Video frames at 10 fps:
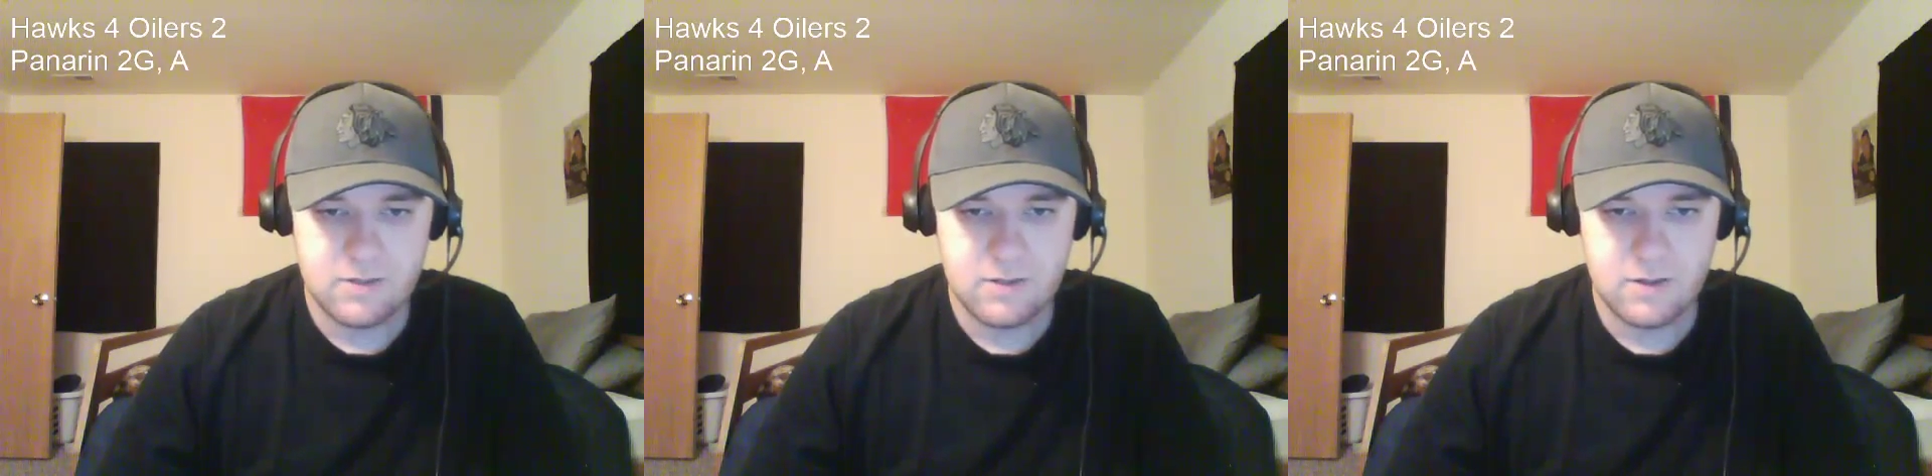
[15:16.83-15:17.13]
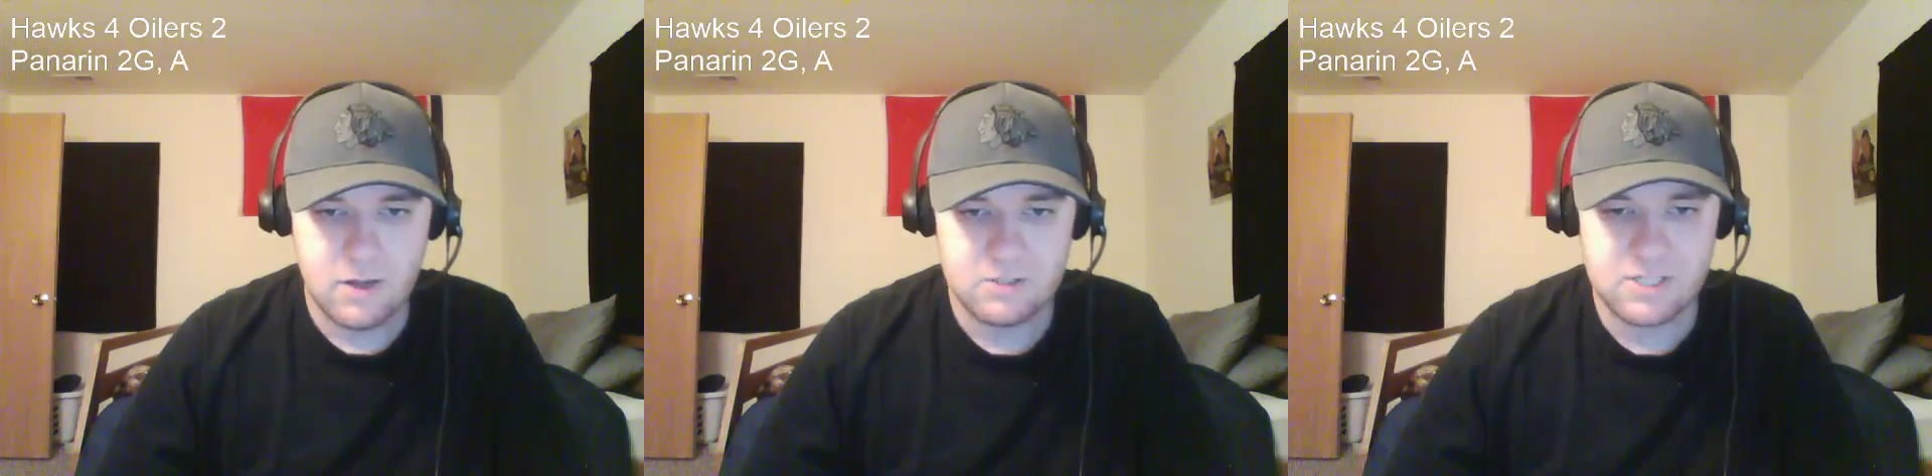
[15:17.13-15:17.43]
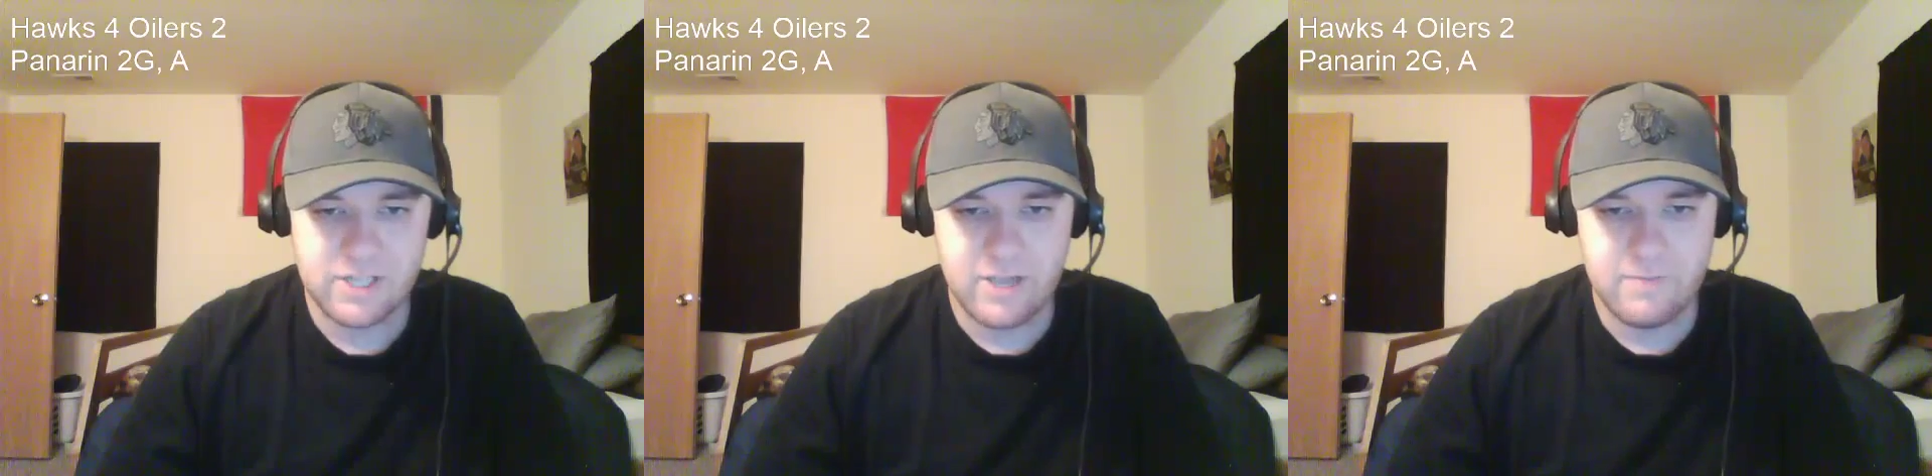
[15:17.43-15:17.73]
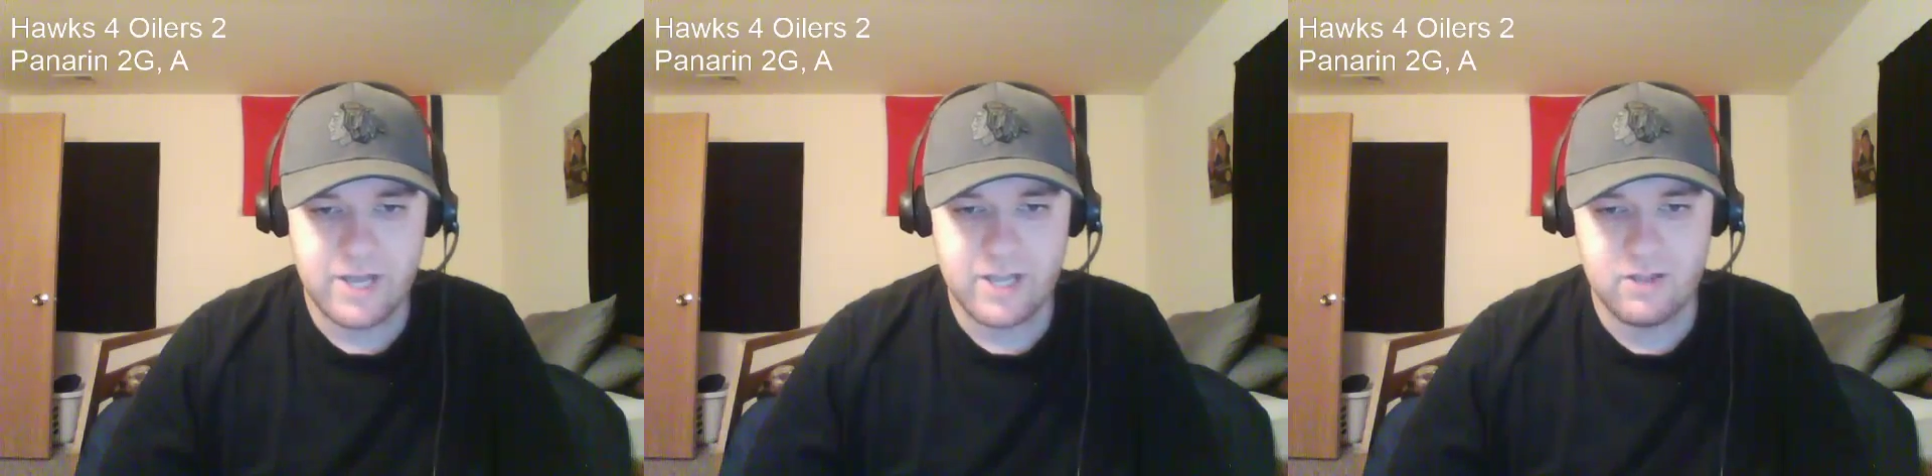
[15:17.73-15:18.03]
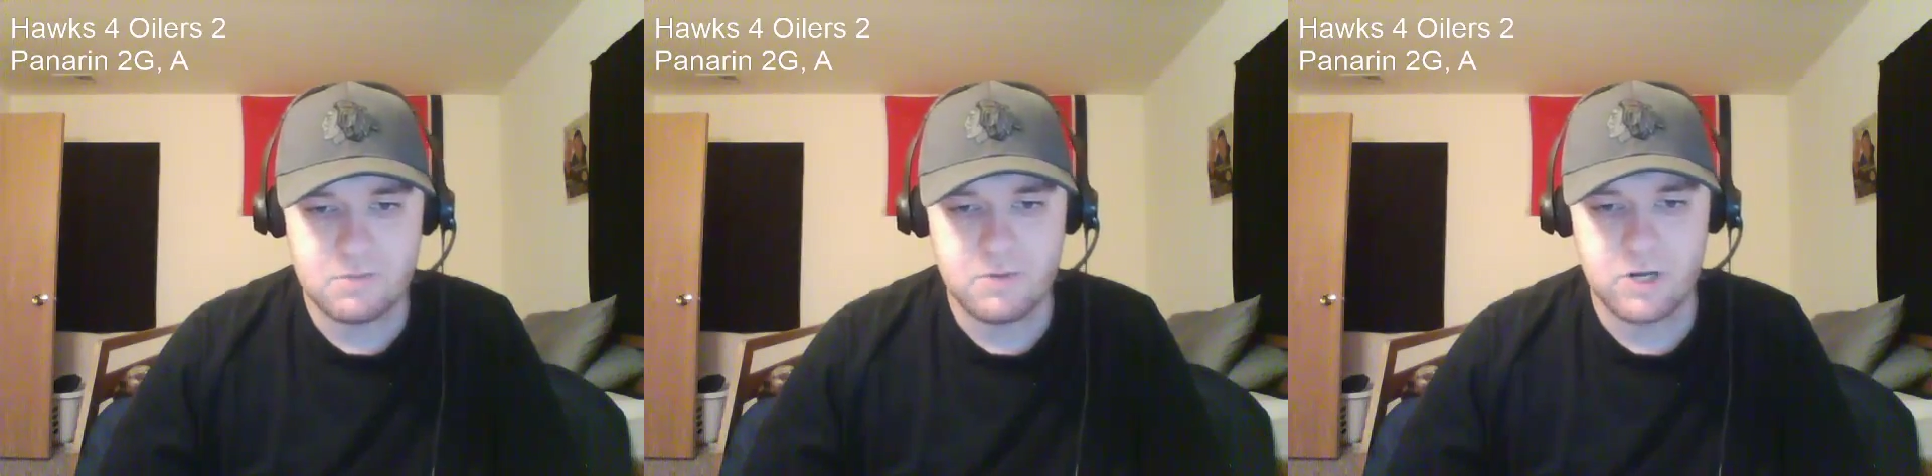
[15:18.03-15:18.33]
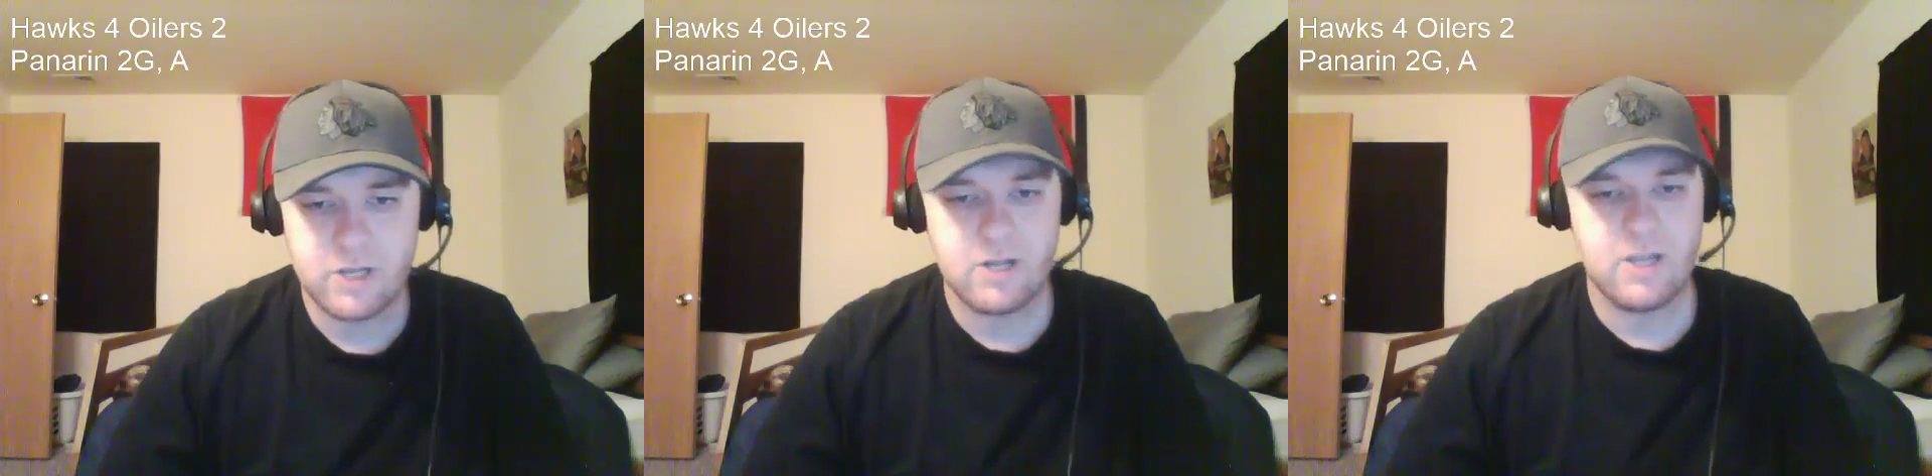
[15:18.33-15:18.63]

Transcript: Hossa came back. He looked pretty good.